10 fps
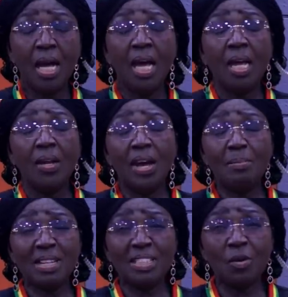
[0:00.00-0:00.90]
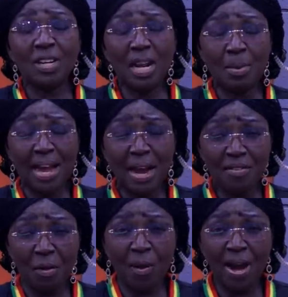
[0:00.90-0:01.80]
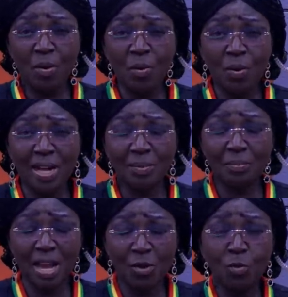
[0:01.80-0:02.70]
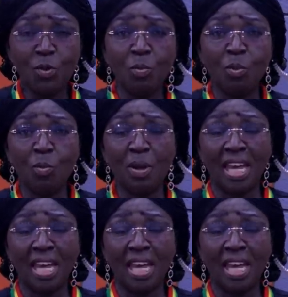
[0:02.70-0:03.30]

But I wouldn't my ash or crying home at a piano be a woman.